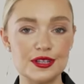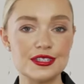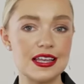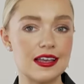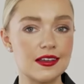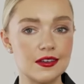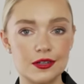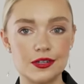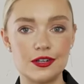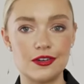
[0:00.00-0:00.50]
course,
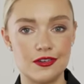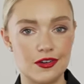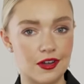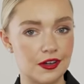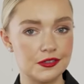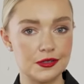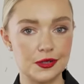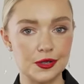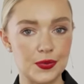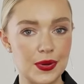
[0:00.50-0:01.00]
I couldn't
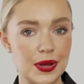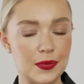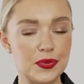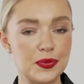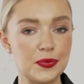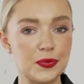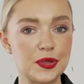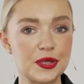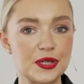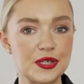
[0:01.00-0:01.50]
not talk about
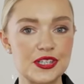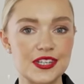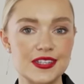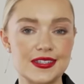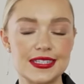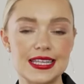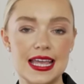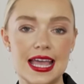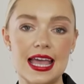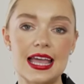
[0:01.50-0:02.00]

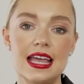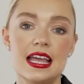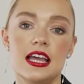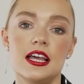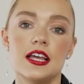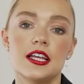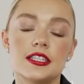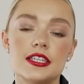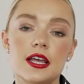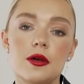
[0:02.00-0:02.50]
proportions here.
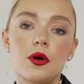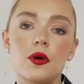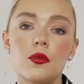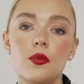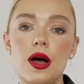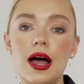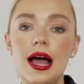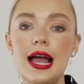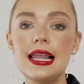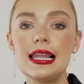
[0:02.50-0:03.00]
So
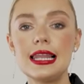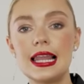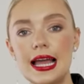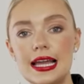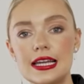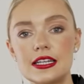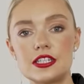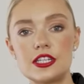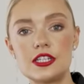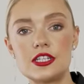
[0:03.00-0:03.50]
what I
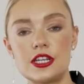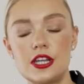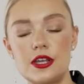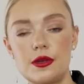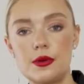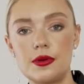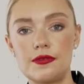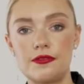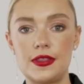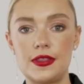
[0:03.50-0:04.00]
like to
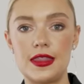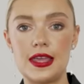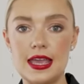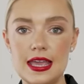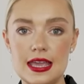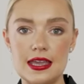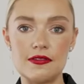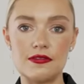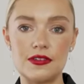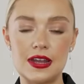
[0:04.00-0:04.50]
do the
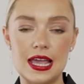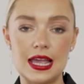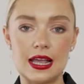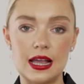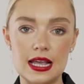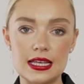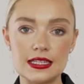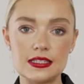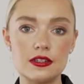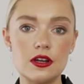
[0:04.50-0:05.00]
evening
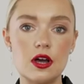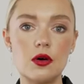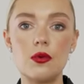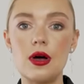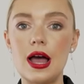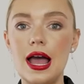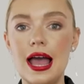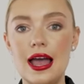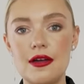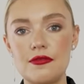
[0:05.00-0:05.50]
is not
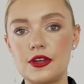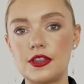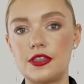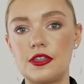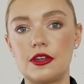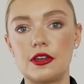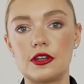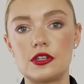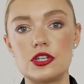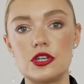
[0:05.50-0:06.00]
wear
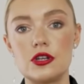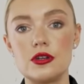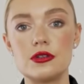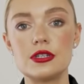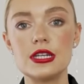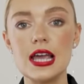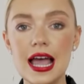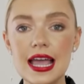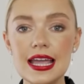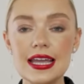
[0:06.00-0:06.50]
everything too
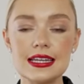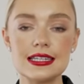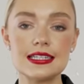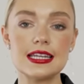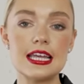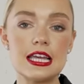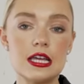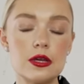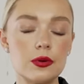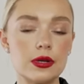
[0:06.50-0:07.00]
tight
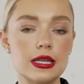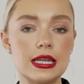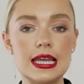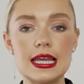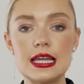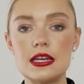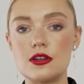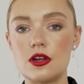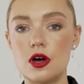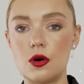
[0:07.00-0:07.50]

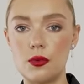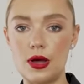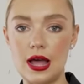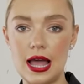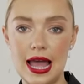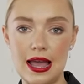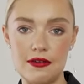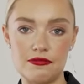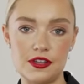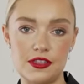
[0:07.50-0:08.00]
equally, not wear
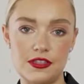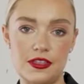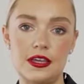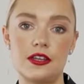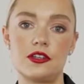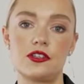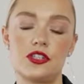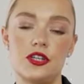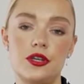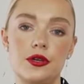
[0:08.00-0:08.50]

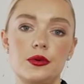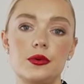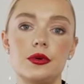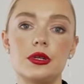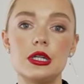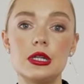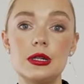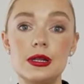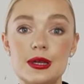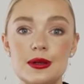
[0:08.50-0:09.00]
everything too
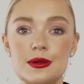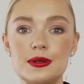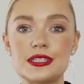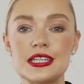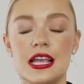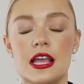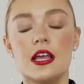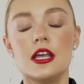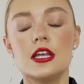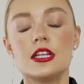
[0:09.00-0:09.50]
loose.
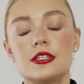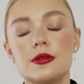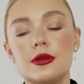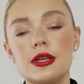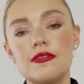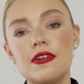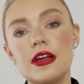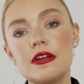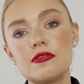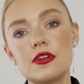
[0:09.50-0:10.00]
So
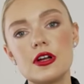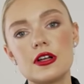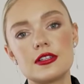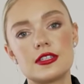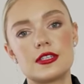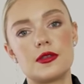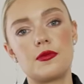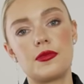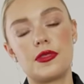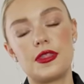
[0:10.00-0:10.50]
if I've got
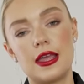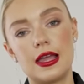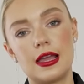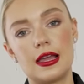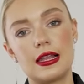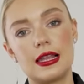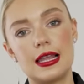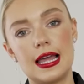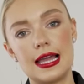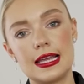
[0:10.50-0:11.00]
something
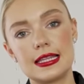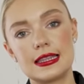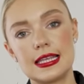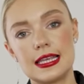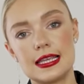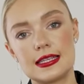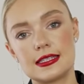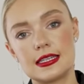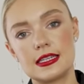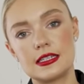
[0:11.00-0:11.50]
like
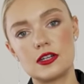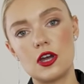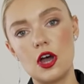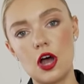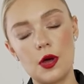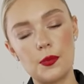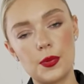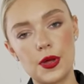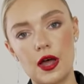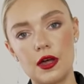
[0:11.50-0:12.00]
this
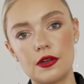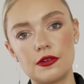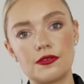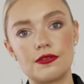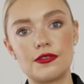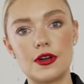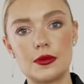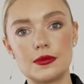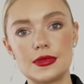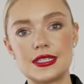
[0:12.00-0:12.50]
top on
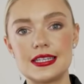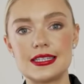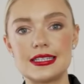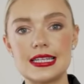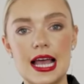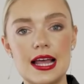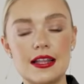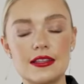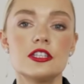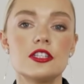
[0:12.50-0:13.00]
from
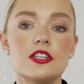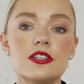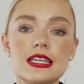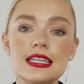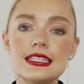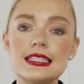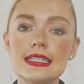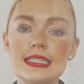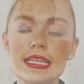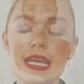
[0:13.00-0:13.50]
Cezanne, so
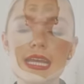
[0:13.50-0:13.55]
this is